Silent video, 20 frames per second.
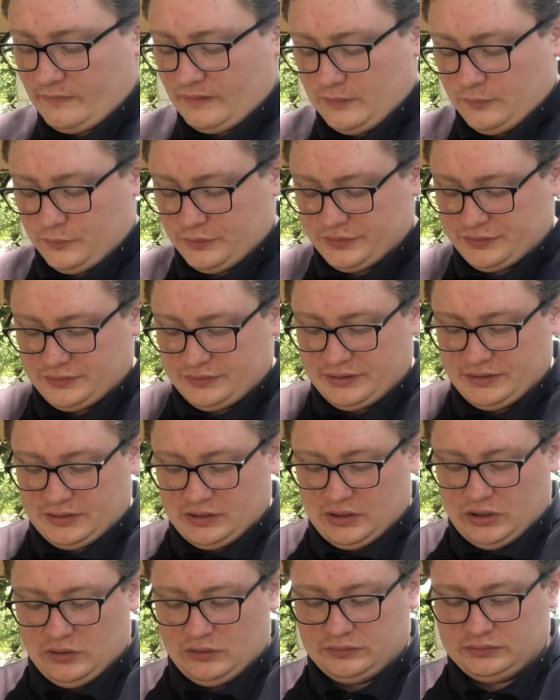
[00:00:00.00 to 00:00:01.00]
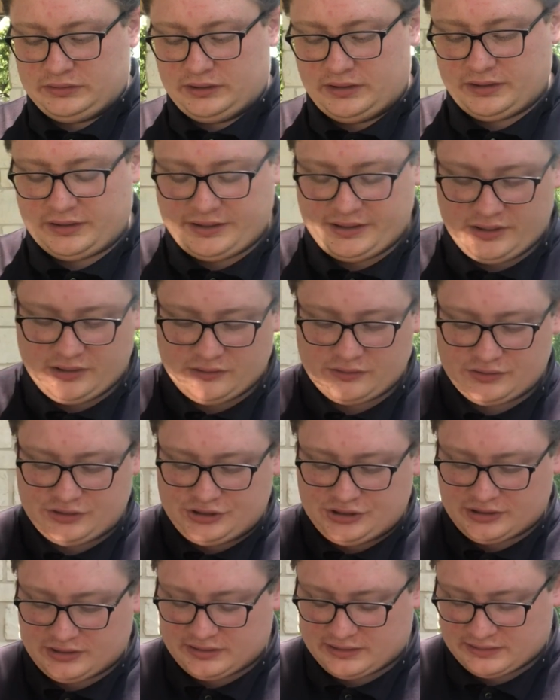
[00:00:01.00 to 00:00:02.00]
We're going to hold on here
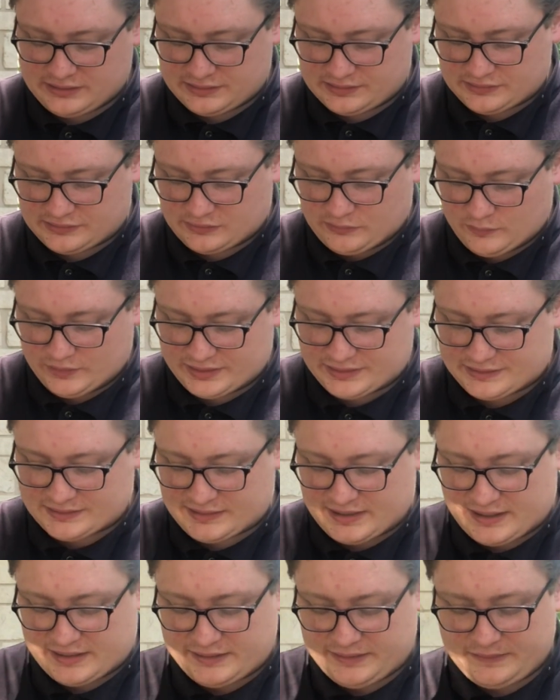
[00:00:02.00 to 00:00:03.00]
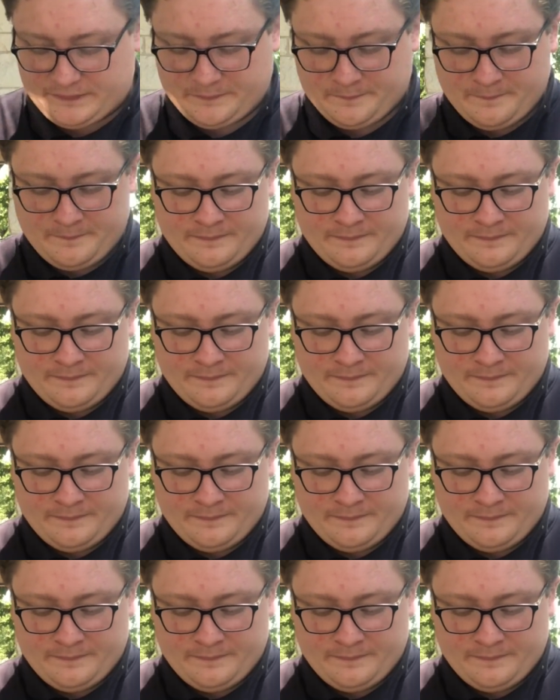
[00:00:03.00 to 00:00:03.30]
just a quick second.